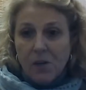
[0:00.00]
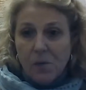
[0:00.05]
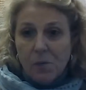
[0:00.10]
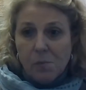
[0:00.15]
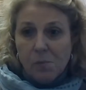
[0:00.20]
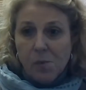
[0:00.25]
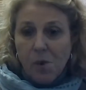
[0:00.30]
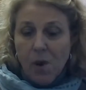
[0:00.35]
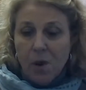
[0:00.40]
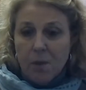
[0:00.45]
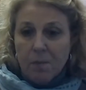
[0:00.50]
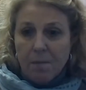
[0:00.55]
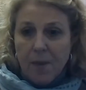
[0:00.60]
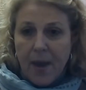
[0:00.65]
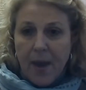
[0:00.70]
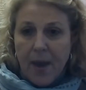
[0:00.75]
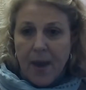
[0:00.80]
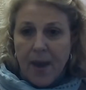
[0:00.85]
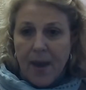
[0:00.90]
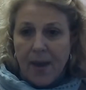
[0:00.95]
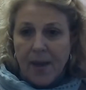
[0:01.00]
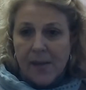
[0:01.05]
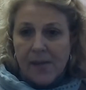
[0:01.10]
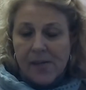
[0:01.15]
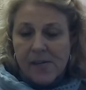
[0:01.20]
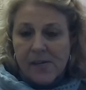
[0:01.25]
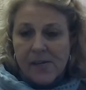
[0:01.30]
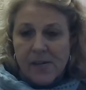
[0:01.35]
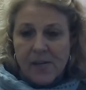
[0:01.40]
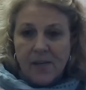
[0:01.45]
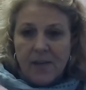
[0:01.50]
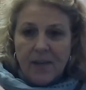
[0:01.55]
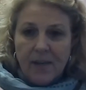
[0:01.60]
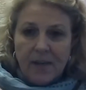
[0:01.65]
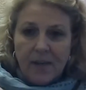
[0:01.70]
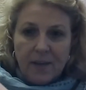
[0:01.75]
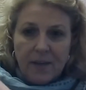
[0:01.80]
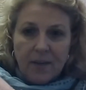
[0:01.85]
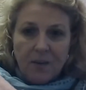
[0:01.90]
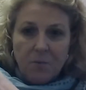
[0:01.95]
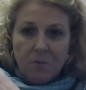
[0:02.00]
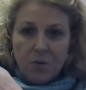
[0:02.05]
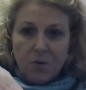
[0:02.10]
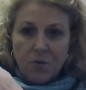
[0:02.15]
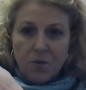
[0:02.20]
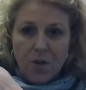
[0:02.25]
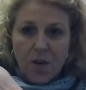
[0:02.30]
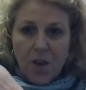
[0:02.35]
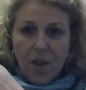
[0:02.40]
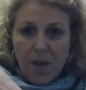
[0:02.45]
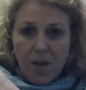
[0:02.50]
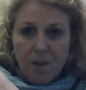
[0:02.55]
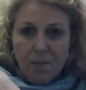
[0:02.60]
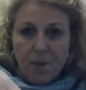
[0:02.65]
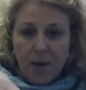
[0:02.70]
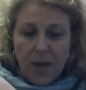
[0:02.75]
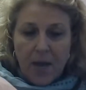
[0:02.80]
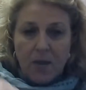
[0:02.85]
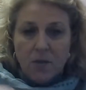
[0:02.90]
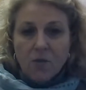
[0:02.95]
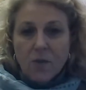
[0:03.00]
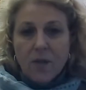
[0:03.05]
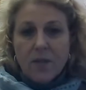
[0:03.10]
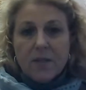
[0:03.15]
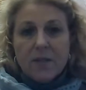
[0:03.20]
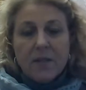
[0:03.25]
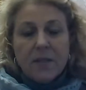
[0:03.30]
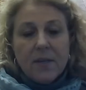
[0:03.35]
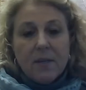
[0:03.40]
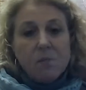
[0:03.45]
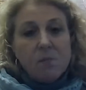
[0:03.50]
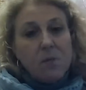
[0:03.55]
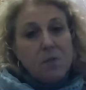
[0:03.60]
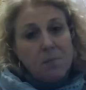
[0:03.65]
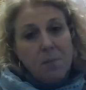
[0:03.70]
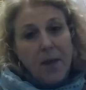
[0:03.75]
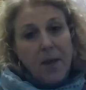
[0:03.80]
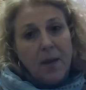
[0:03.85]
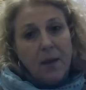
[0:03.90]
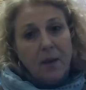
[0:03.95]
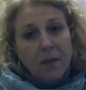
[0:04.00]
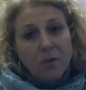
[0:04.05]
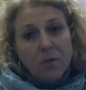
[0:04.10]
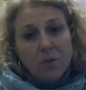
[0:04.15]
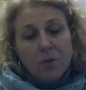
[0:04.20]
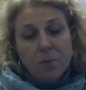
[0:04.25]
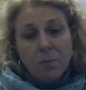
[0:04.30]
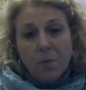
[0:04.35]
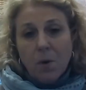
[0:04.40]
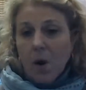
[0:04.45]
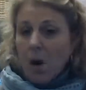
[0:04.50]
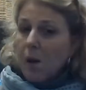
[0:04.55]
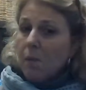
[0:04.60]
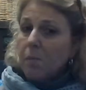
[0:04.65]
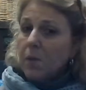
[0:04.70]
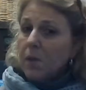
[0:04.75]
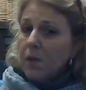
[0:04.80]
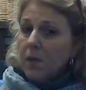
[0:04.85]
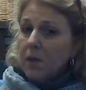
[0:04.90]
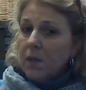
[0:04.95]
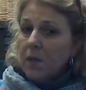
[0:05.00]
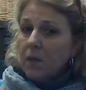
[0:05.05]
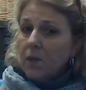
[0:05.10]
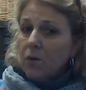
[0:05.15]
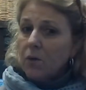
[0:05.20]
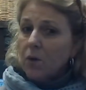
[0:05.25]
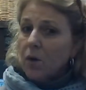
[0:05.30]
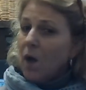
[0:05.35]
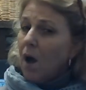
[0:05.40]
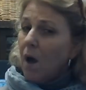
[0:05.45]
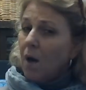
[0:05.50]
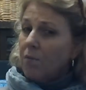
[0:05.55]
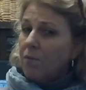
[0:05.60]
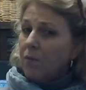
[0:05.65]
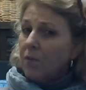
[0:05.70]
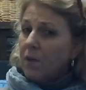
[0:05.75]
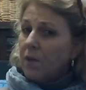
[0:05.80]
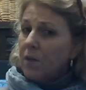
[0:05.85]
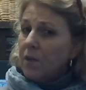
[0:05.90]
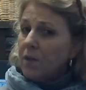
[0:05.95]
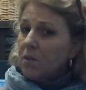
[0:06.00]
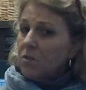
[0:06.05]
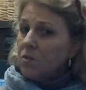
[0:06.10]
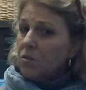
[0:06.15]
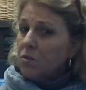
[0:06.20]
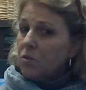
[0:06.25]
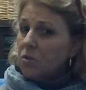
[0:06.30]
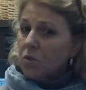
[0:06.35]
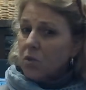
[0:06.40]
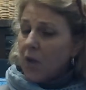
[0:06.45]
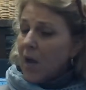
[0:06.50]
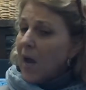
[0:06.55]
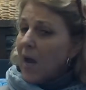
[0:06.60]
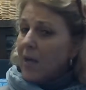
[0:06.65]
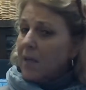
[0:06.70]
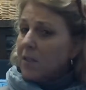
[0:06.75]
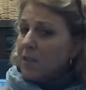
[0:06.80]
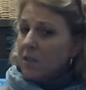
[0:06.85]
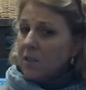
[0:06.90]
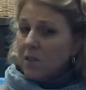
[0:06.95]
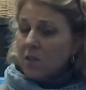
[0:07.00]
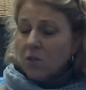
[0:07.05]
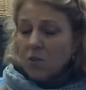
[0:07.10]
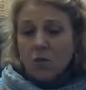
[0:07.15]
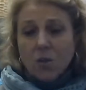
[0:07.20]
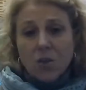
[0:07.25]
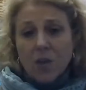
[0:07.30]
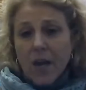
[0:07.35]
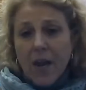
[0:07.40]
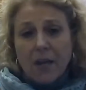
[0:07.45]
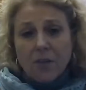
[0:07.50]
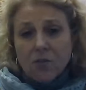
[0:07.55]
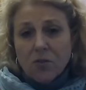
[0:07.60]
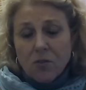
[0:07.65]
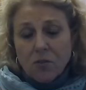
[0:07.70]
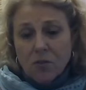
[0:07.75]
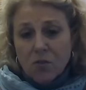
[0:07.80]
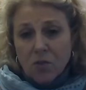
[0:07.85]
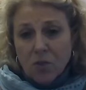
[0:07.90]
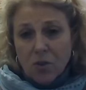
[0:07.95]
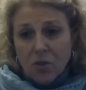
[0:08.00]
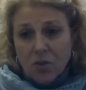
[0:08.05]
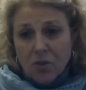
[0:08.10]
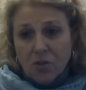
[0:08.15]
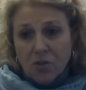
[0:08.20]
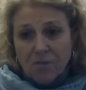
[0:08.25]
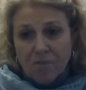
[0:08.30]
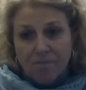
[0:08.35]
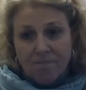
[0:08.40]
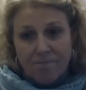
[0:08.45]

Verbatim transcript: you brought it back and you put your name and address, and it was mailed to probably your conference, your diocese, or your national church.